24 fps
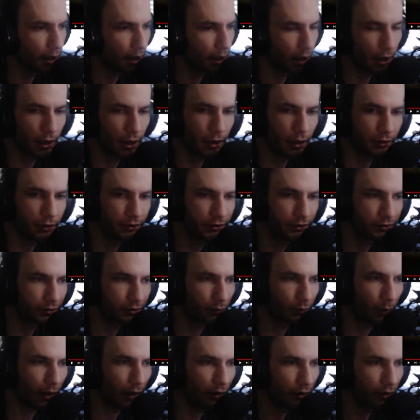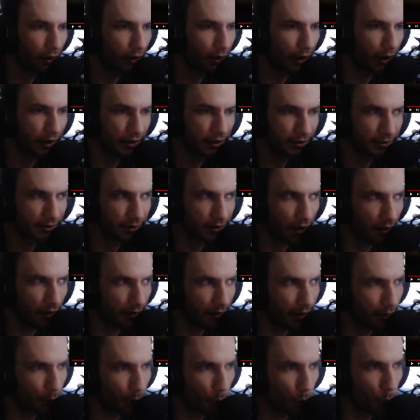uh, just a while ago, I just saw
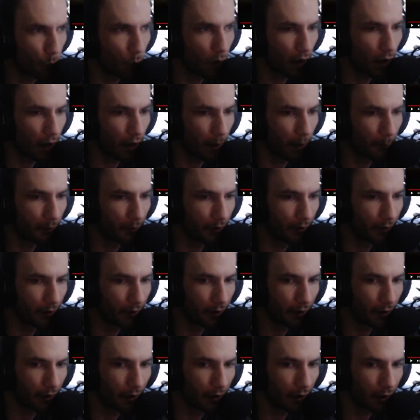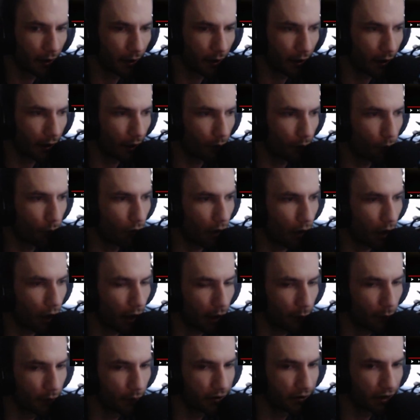that um that
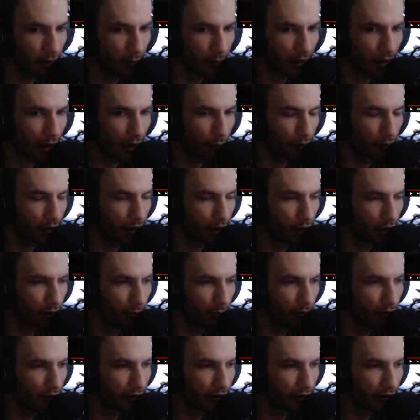Hollywood's coming out with a new movie